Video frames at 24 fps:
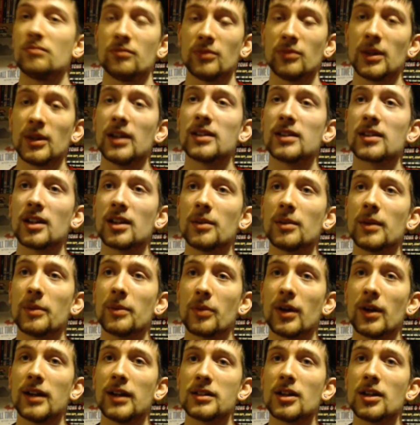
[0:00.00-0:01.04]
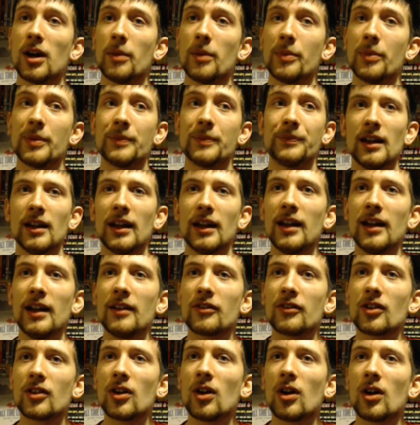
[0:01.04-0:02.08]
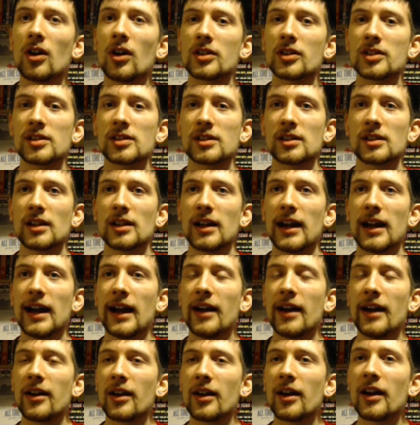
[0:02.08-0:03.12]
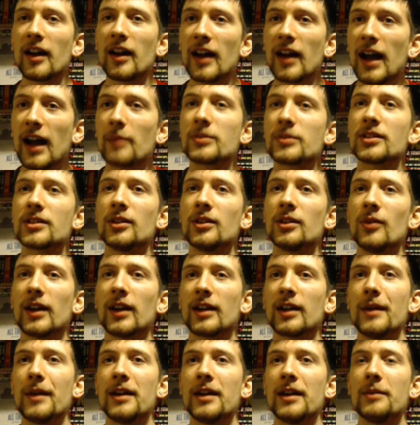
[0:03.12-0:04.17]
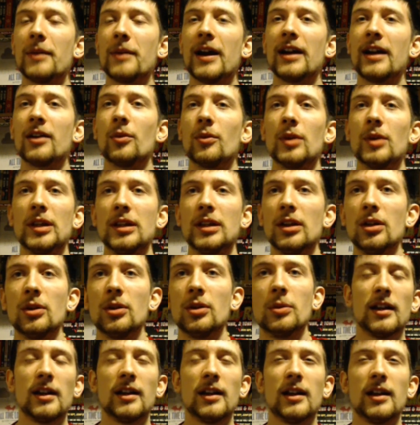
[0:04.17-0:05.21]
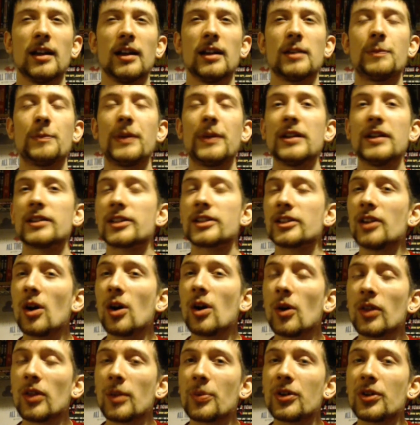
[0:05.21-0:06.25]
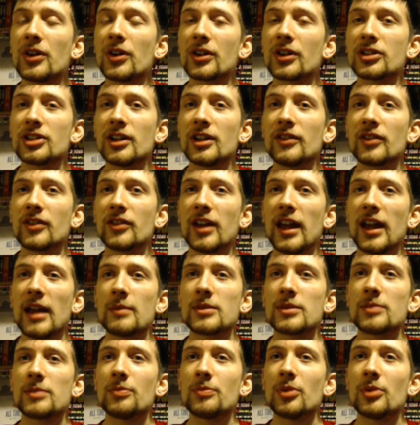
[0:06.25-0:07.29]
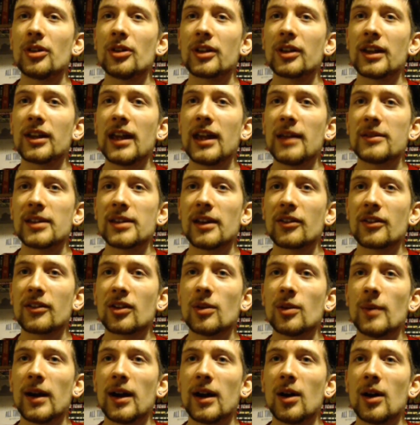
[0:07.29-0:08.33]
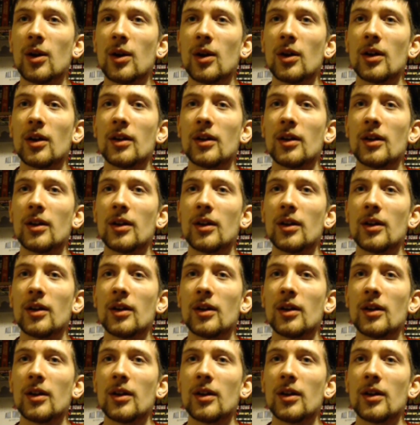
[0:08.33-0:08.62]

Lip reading: It's going to be pretty top. And of course, I'd absolutely recommend buying a Wii U. It's been slow on the production of games, but the games that have come out